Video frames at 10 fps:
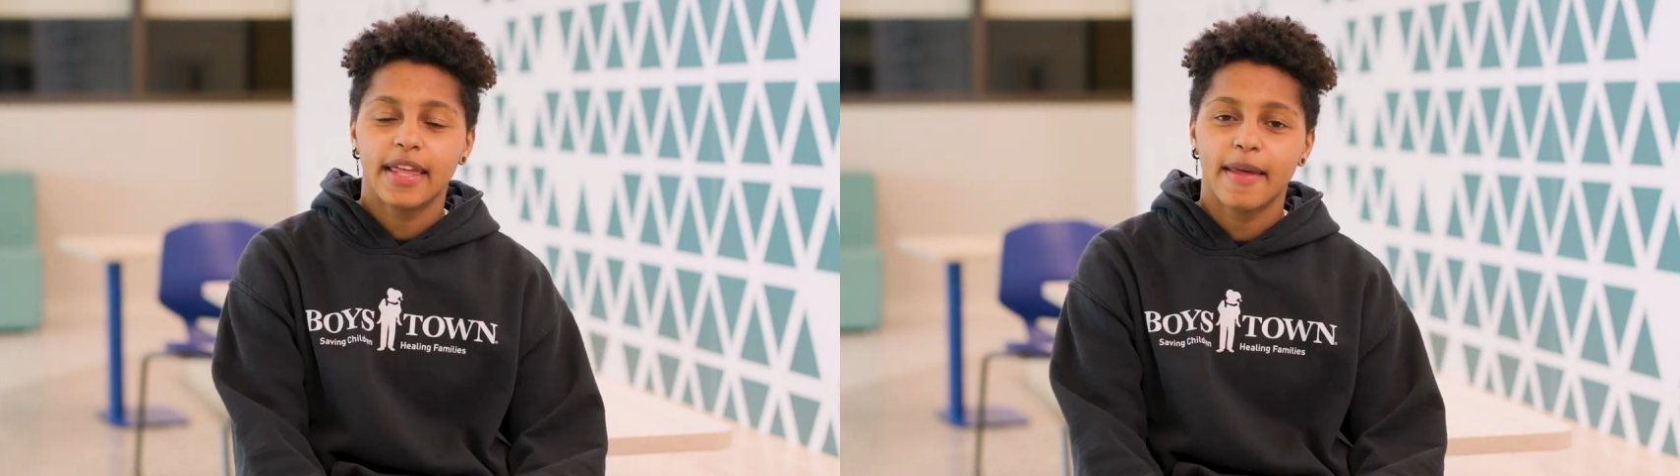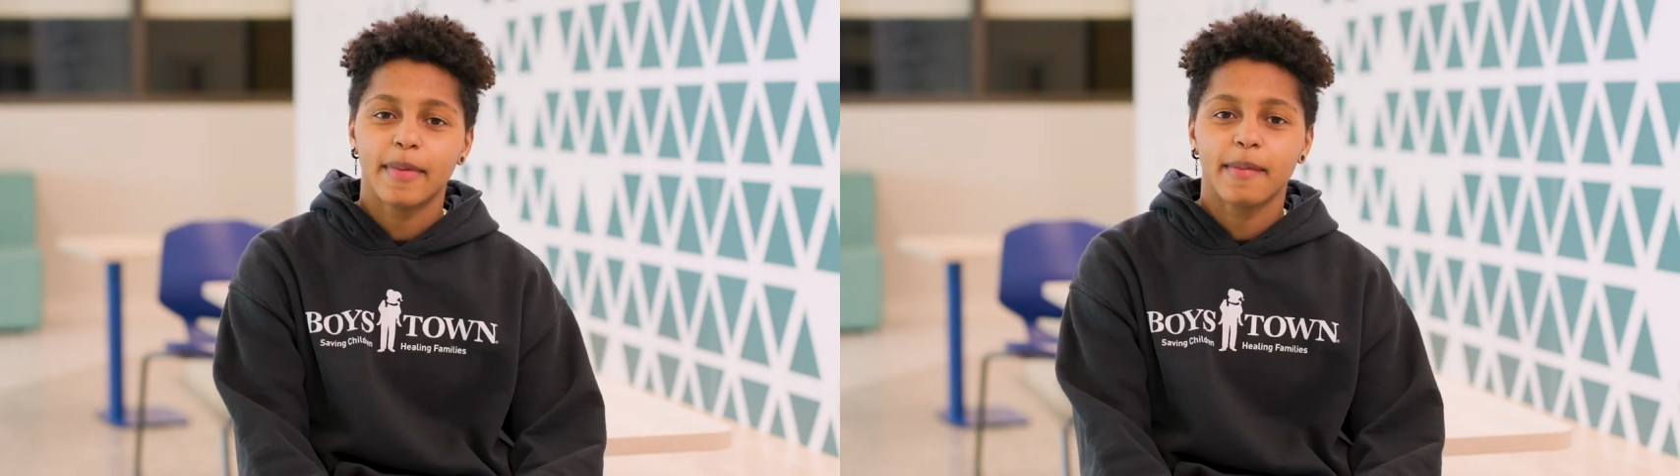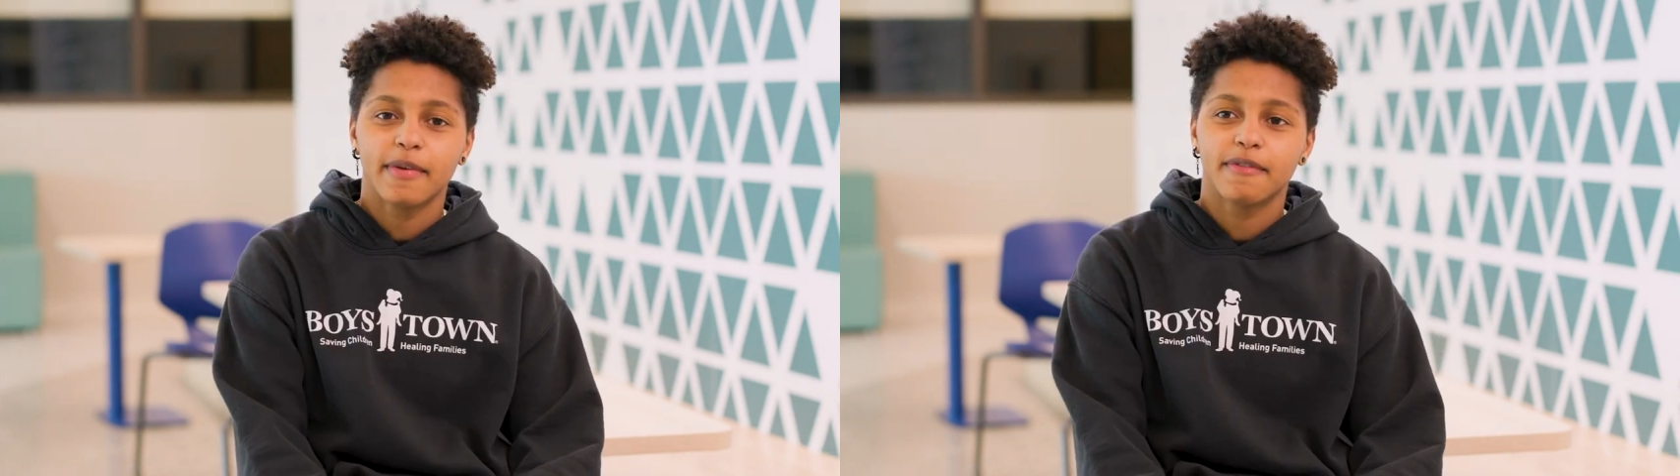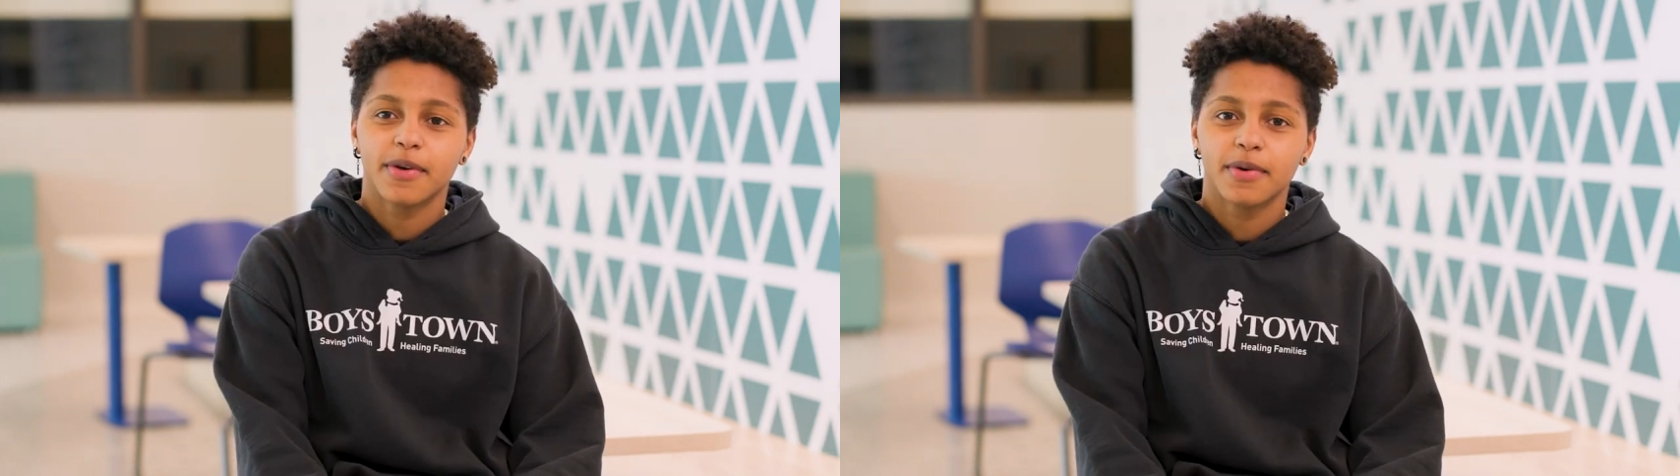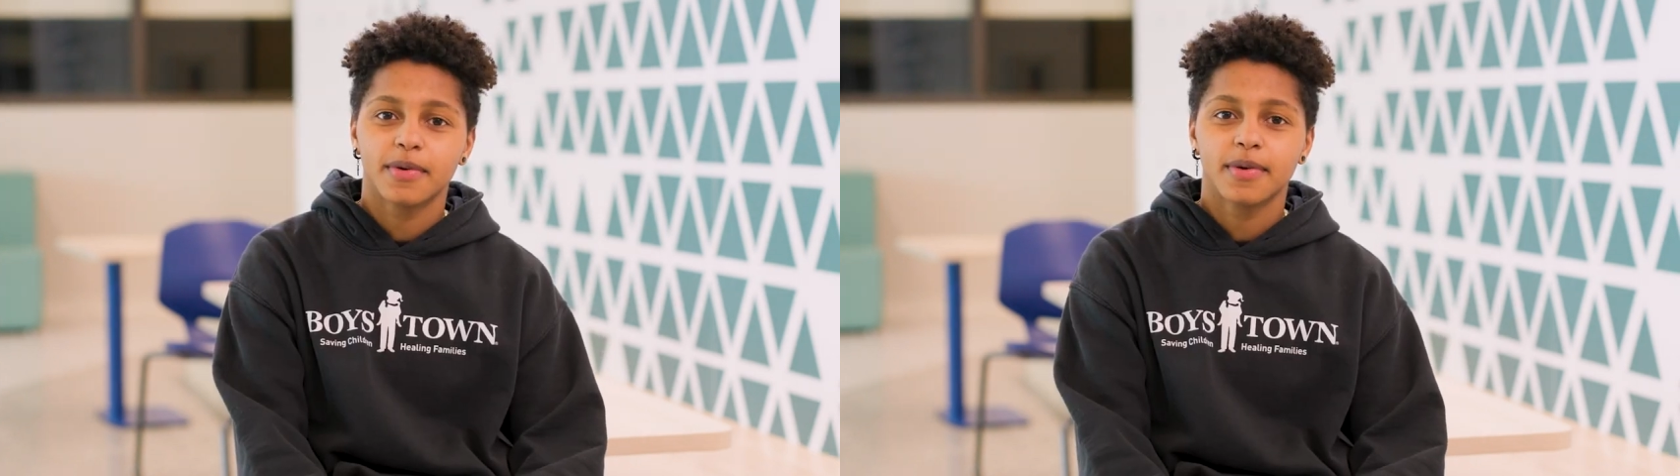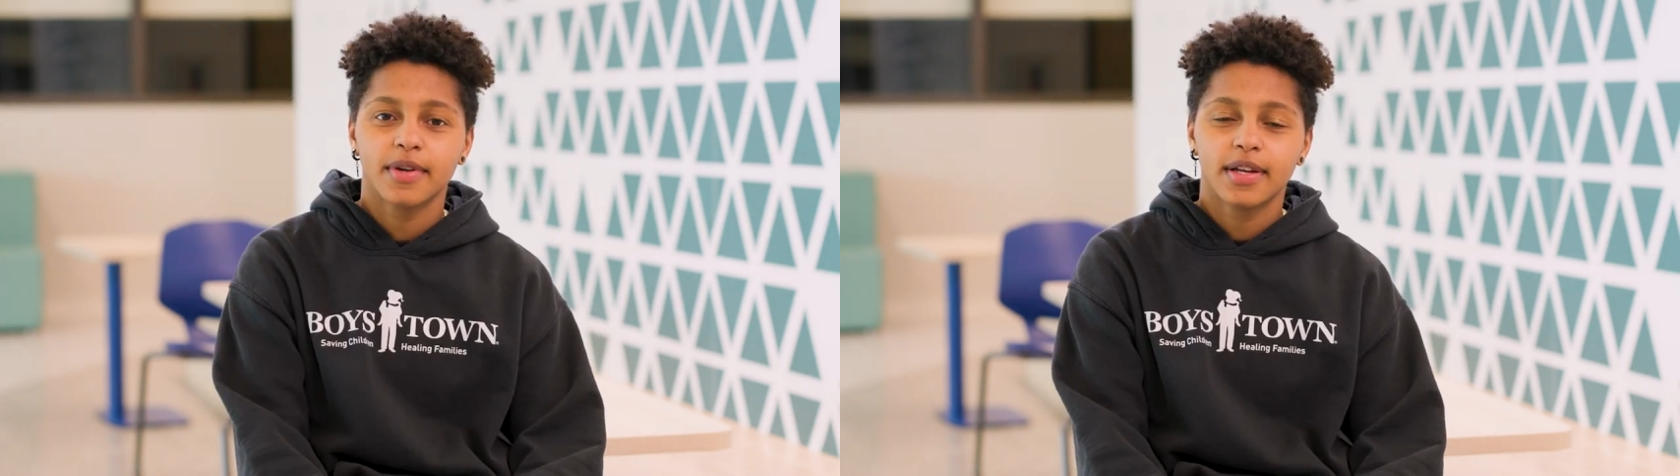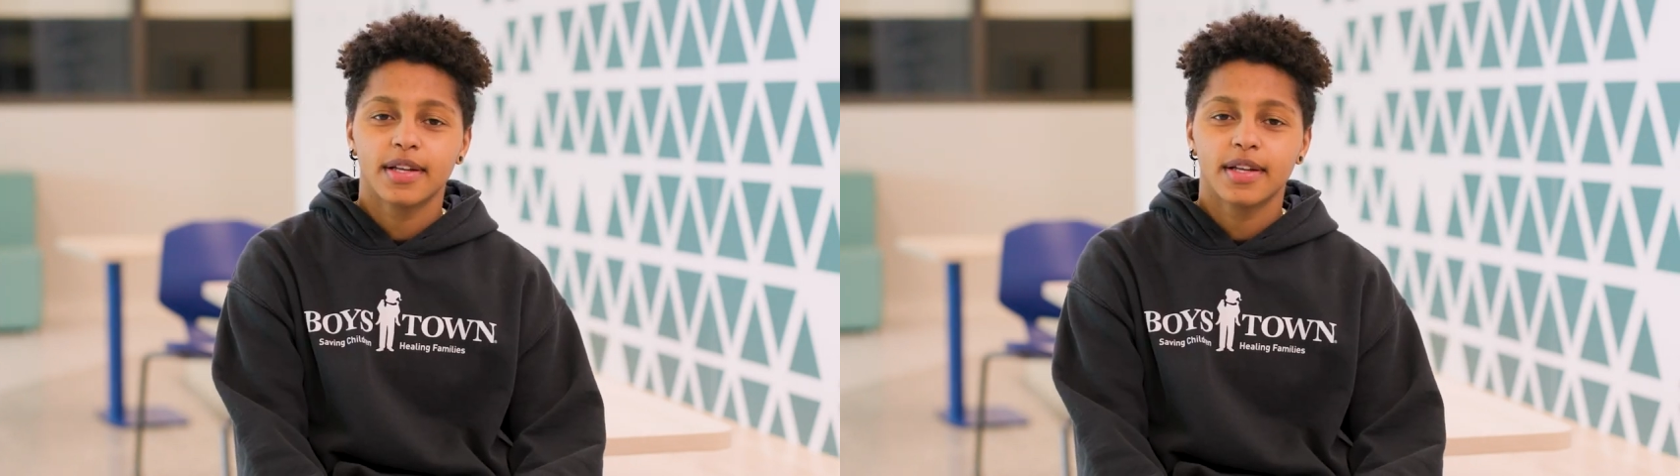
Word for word: They make me feel